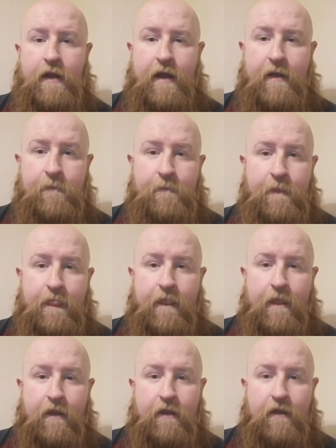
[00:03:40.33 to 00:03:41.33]
Yeah,
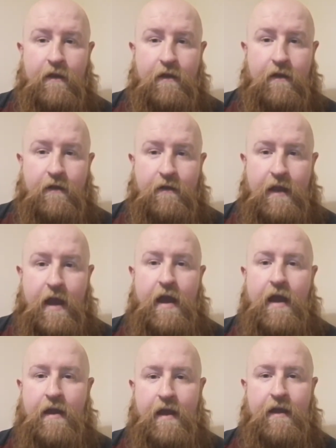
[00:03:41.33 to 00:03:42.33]

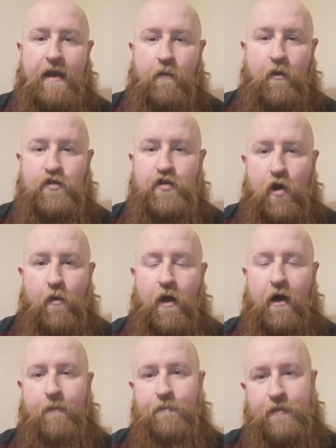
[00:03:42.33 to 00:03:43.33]
yeah, yeah, yeah. Well, do you know
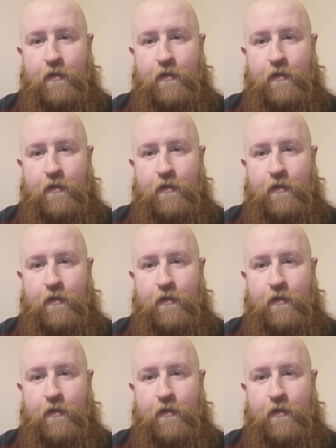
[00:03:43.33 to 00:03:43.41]
what?